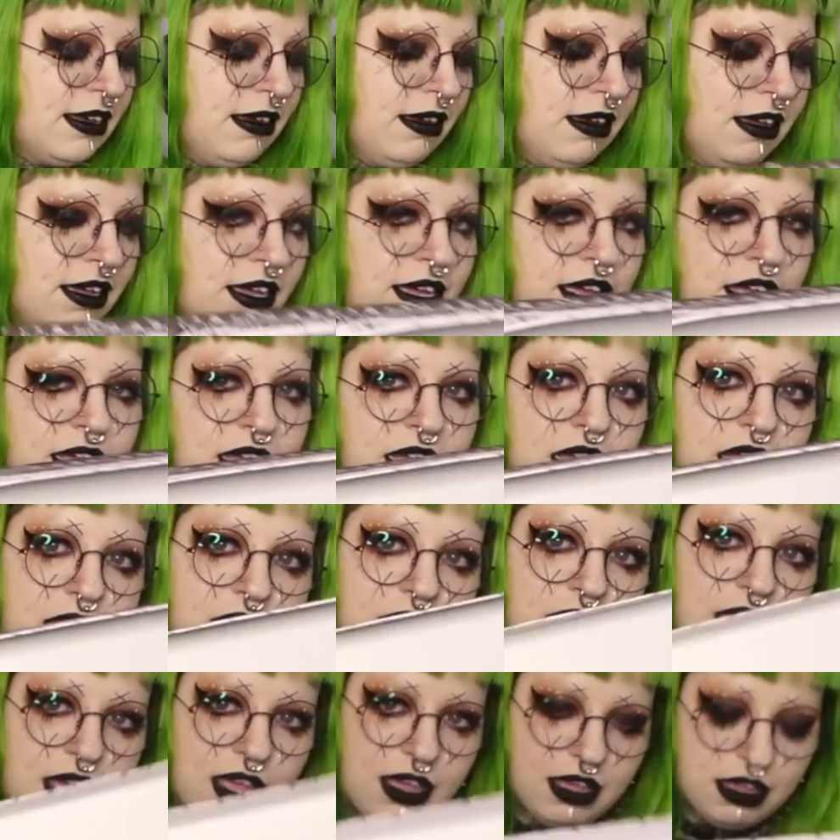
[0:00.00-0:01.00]

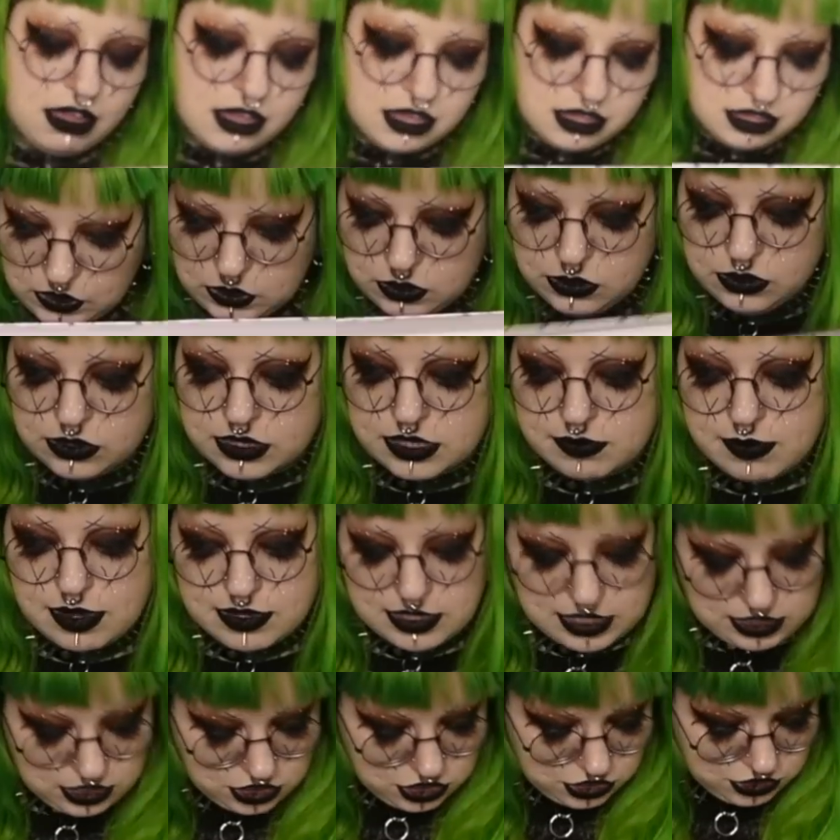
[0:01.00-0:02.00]
Ah. Ooh, smells
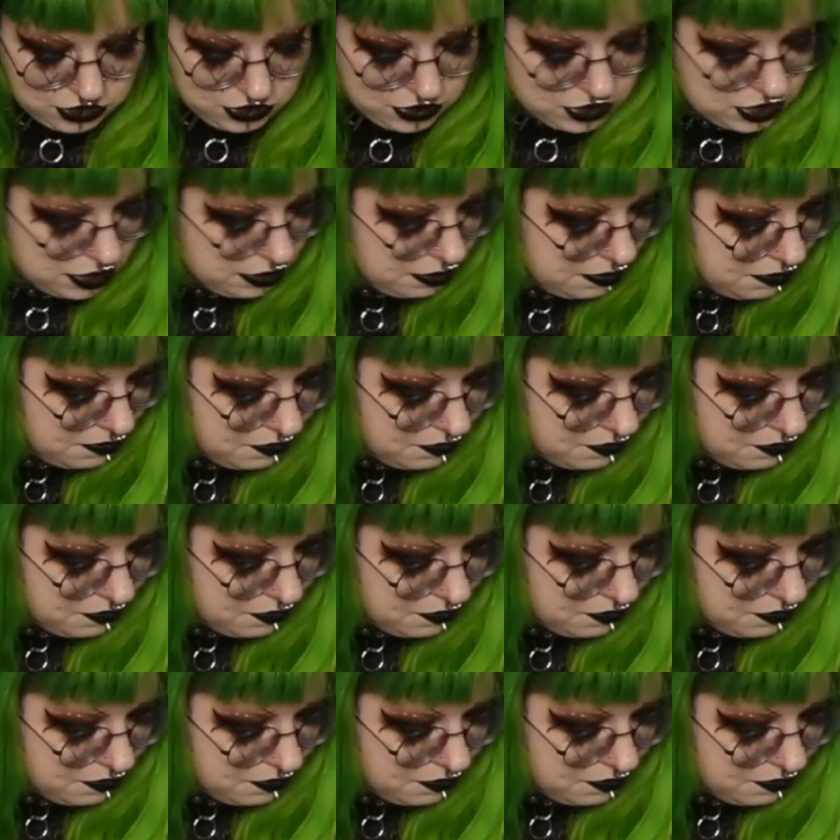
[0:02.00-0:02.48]
like shoes.